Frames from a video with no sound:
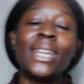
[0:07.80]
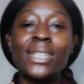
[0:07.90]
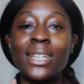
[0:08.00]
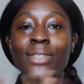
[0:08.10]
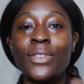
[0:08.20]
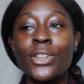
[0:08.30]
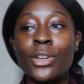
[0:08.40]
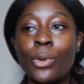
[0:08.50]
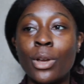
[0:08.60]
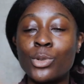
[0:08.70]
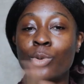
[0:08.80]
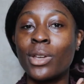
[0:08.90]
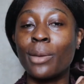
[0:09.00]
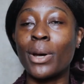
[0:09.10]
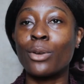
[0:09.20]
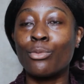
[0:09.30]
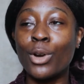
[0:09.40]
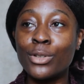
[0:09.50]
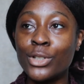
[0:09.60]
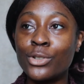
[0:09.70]
In today's video, we are talking about
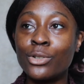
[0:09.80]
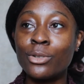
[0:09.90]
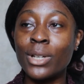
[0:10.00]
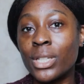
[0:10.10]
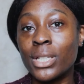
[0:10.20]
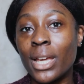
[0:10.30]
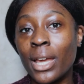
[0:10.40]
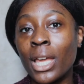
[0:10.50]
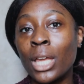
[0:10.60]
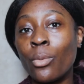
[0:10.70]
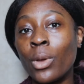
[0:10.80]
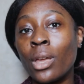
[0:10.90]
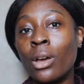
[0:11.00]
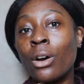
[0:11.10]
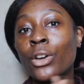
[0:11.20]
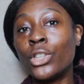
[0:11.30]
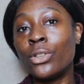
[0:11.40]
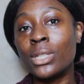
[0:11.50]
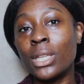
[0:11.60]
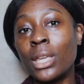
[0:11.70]
Rodial. Today, we are
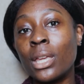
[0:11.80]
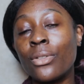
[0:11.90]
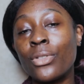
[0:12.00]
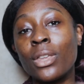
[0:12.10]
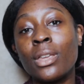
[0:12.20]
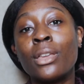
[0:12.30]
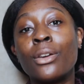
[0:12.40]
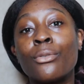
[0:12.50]
using the